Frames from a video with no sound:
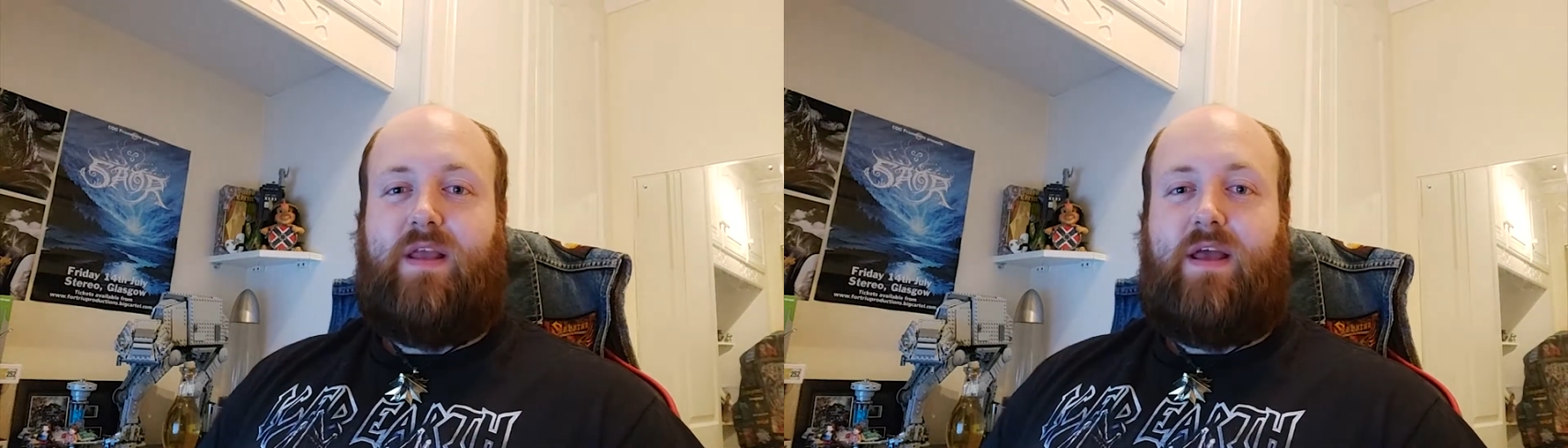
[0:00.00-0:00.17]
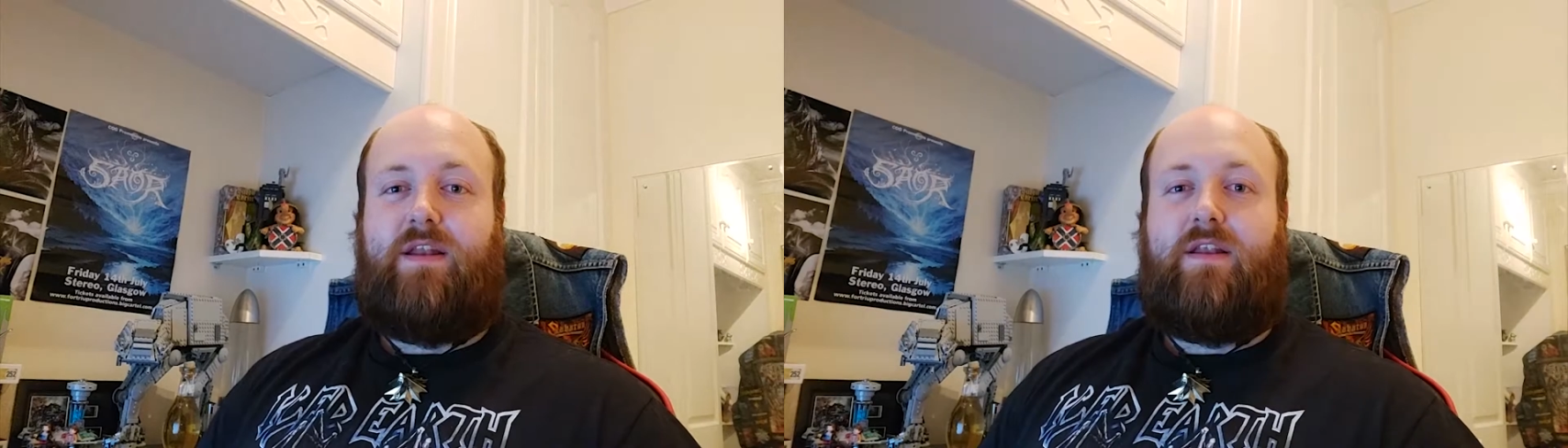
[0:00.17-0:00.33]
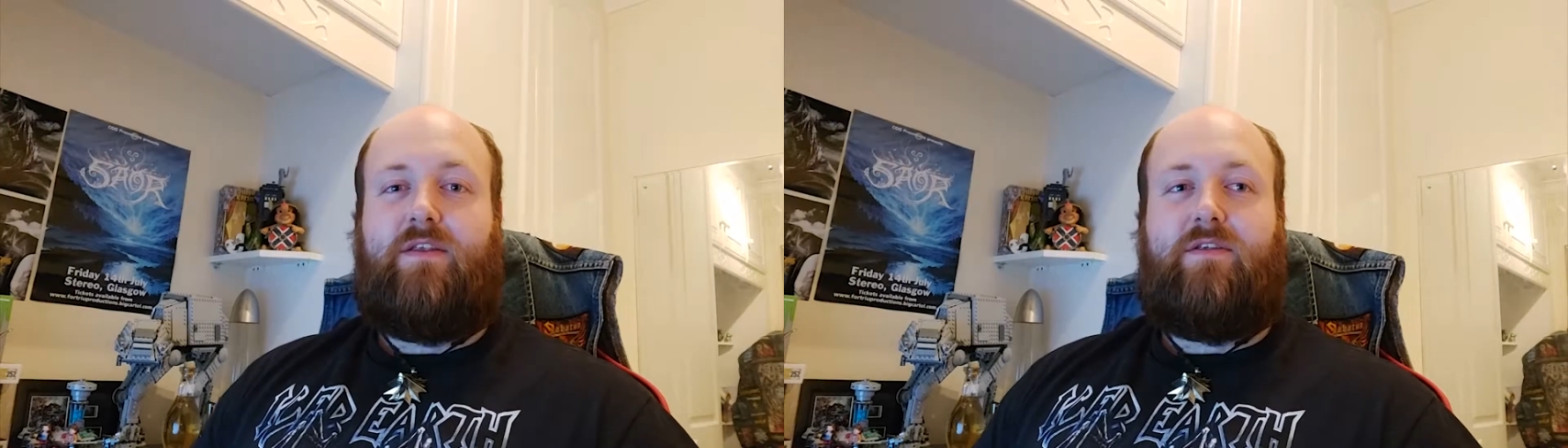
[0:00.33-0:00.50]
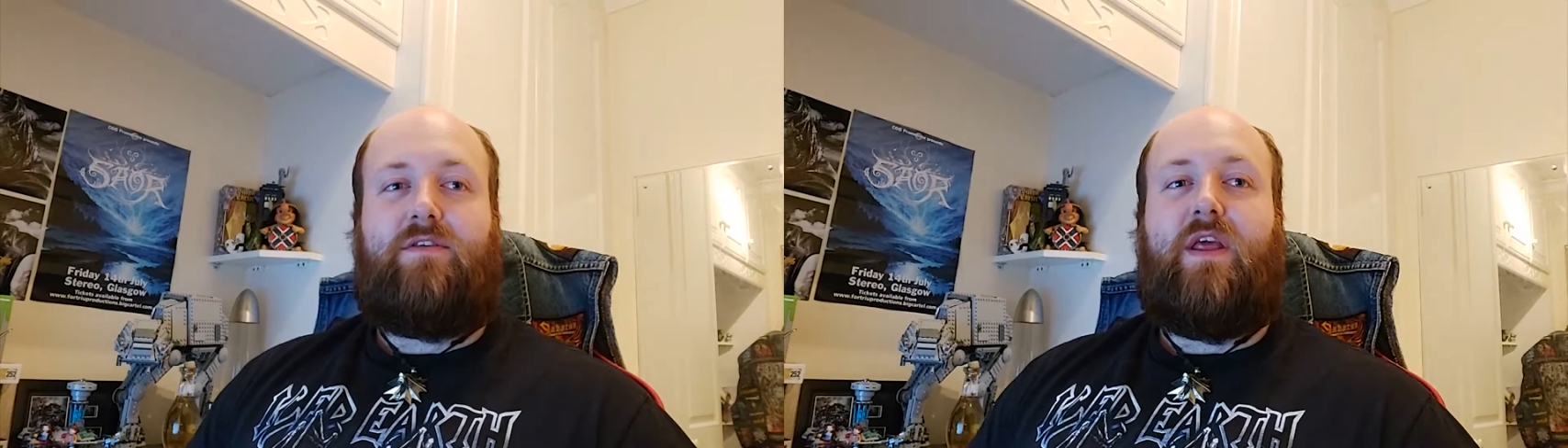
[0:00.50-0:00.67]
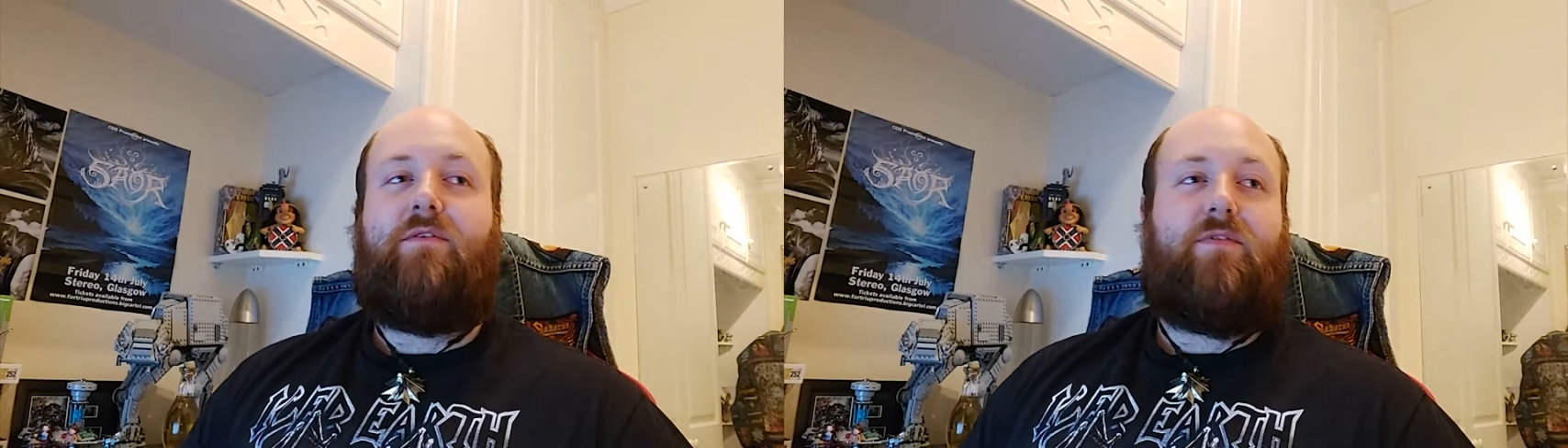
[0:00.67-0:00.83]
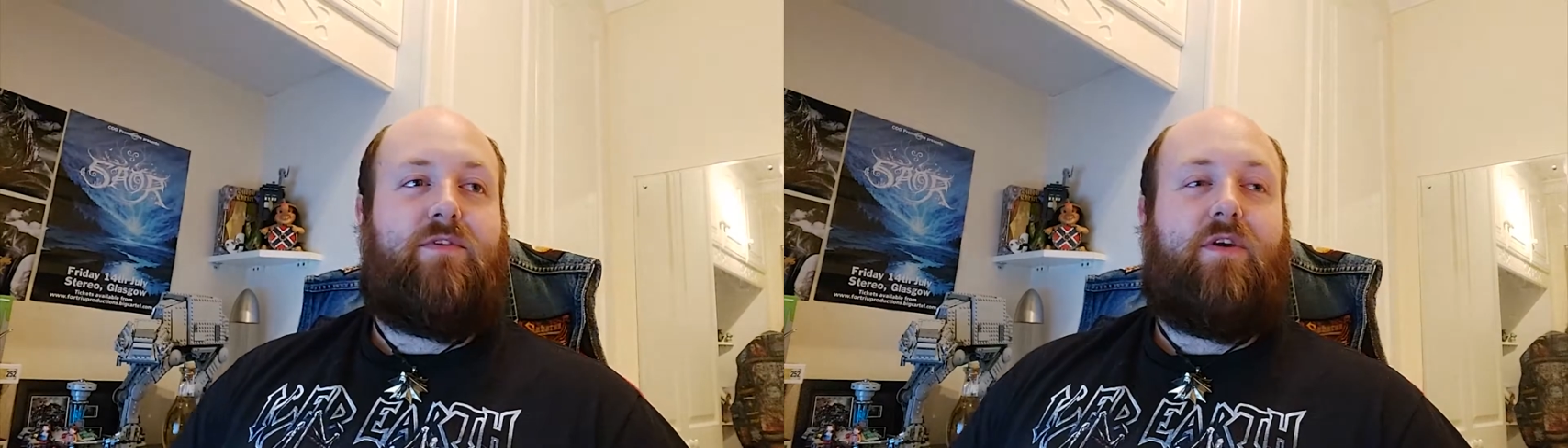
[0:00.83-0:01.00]
And
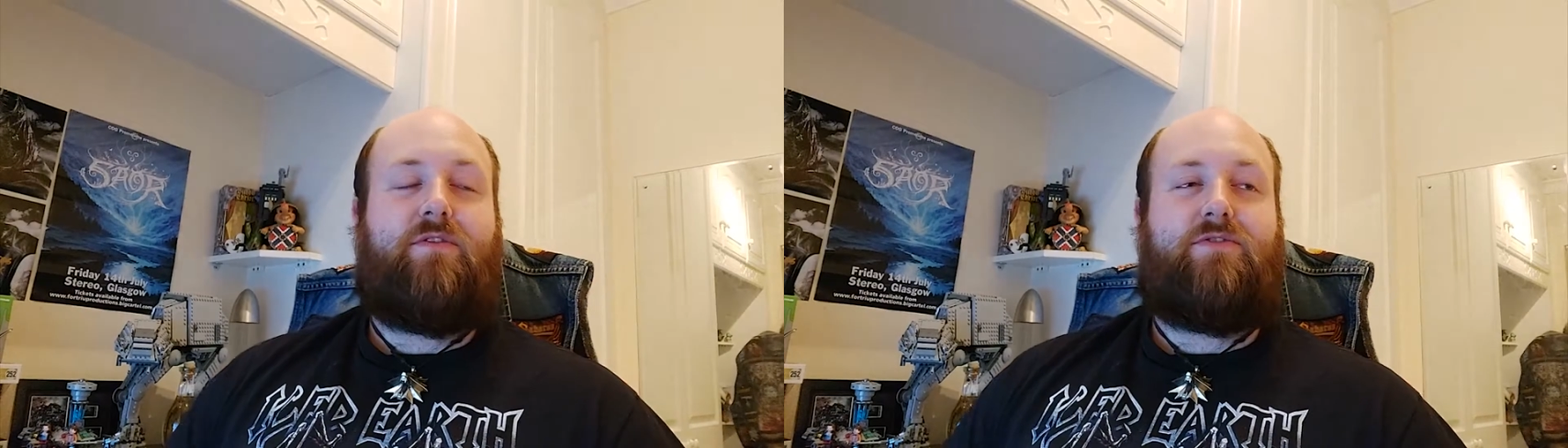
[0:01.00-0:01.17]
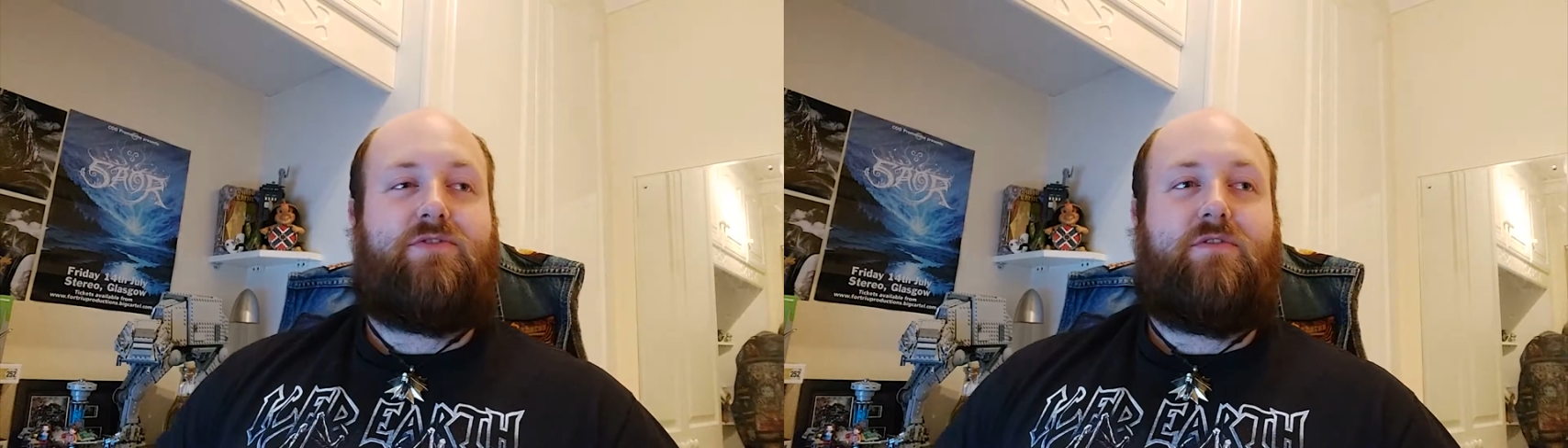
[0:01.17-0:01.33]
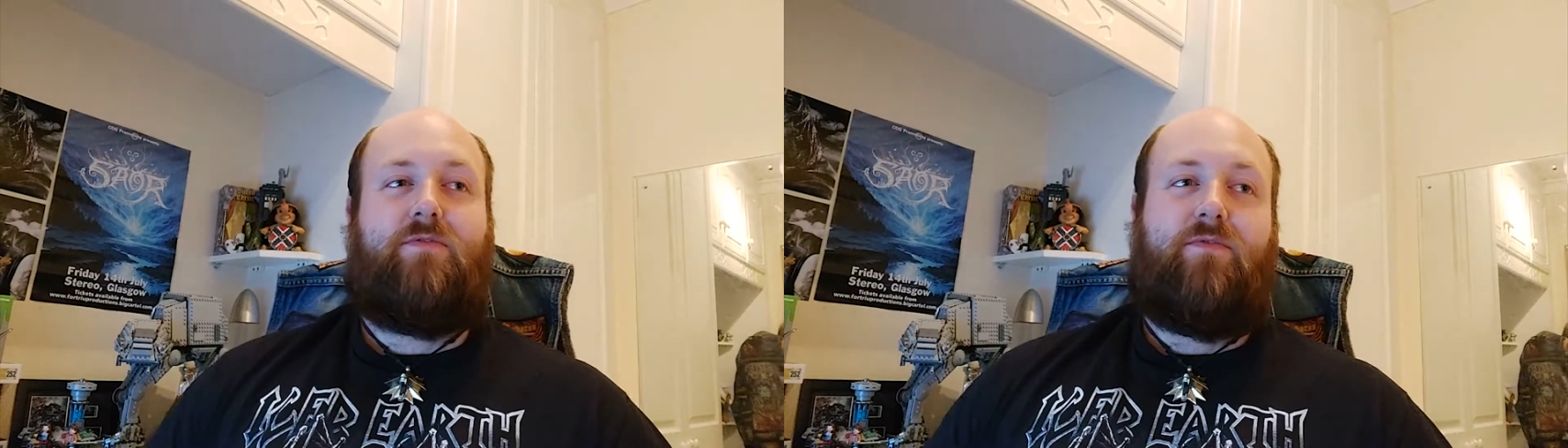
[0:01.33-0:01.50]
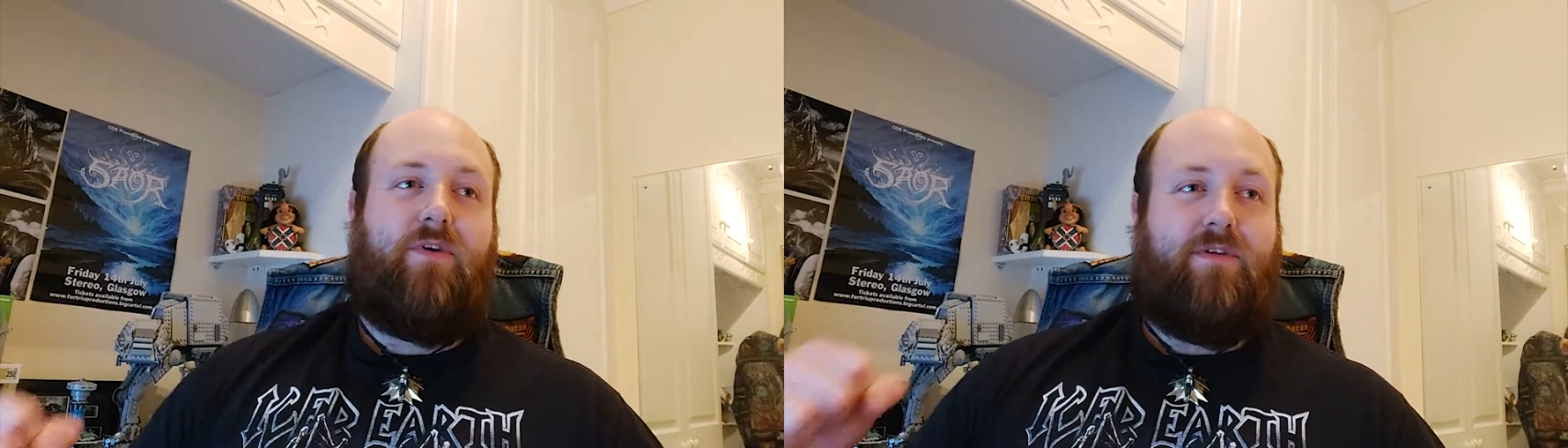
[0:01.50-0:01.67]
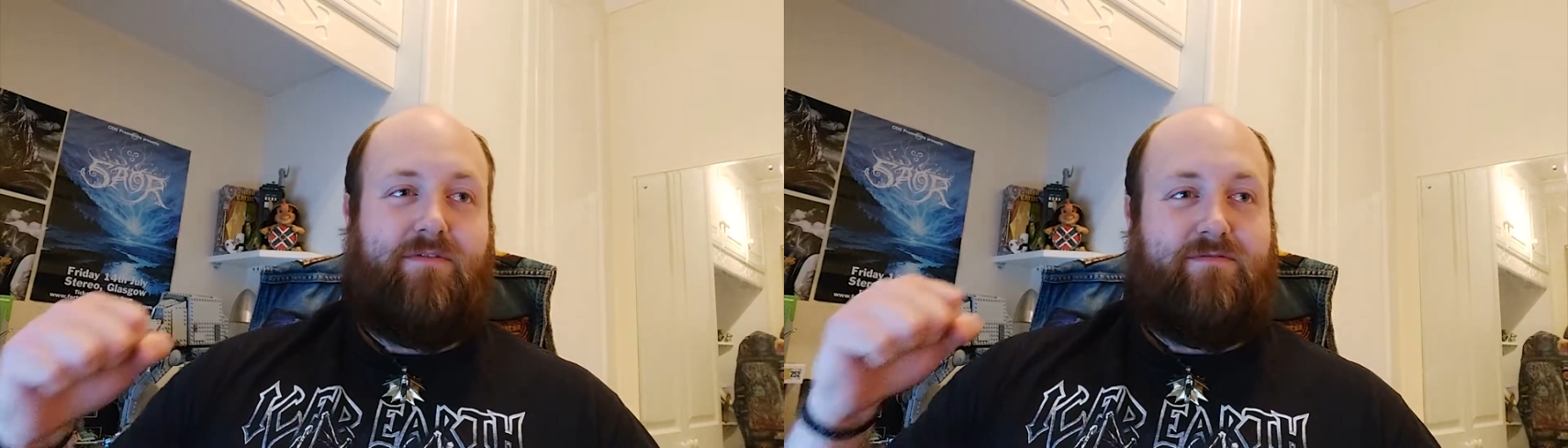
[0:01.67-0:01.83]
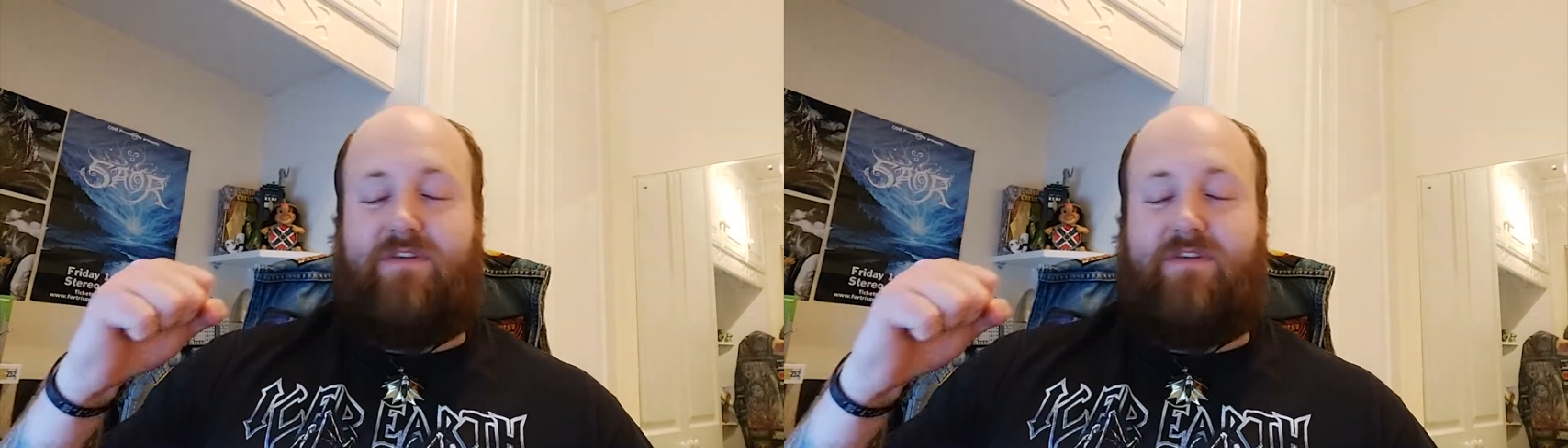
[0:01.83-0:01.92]
David Dunn should have...